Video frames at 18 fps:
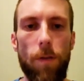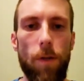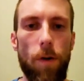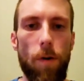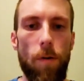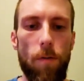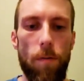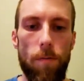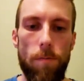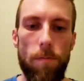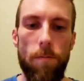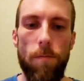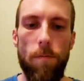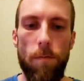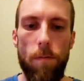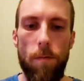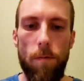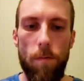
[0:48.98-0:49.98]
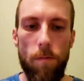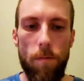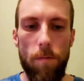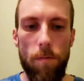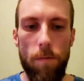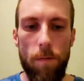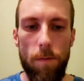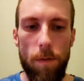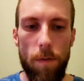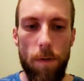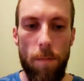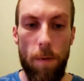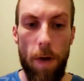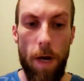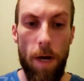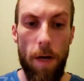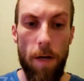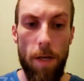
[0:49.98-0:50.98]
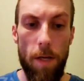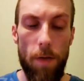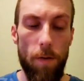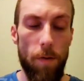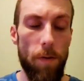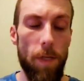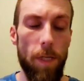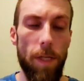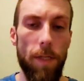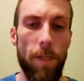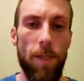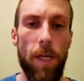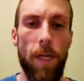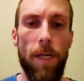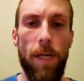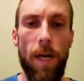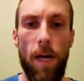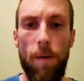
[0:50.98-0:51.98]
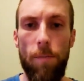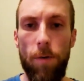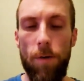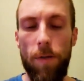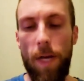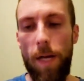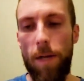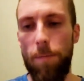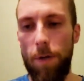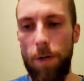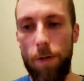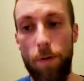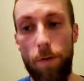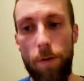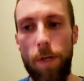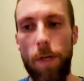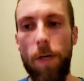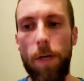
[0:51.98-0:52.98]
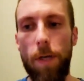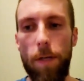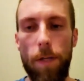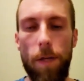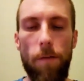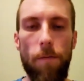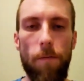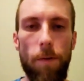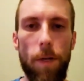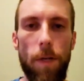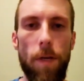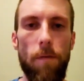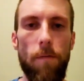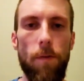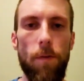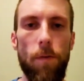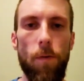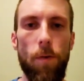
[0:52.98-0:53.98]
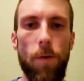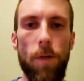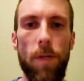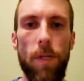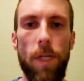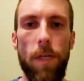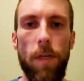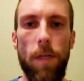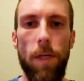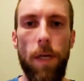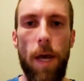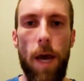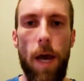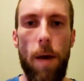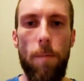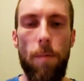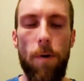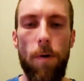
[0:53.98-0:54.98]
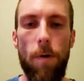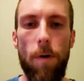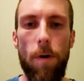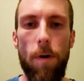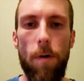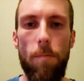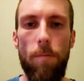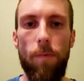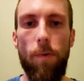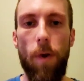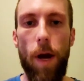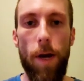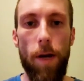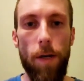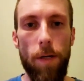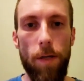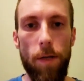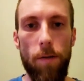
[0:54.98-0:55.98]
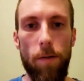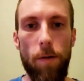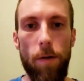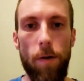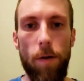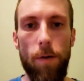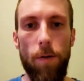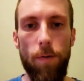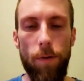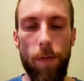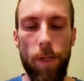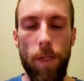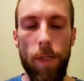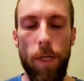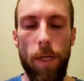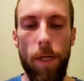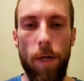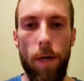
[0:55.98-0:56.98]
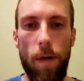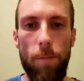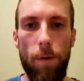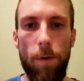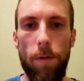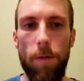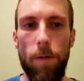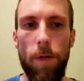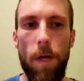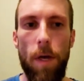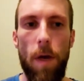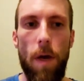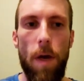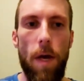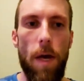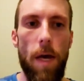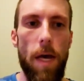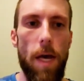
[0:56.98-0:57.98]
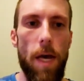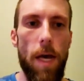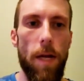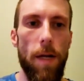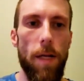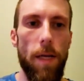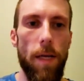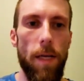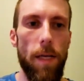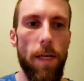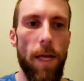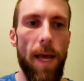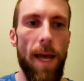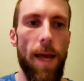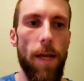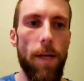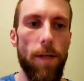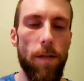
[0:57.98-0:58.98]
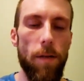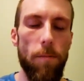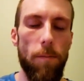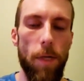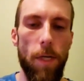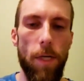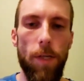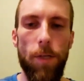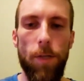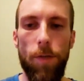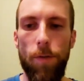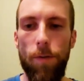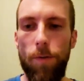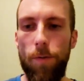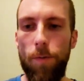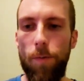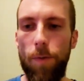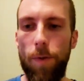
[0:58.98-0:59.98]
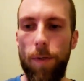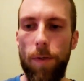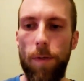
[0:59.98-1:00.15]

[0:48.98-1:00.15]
So upon using CedCommerce, I had been using a different inventory syncing app prior to using CedCommerce, and it had some issues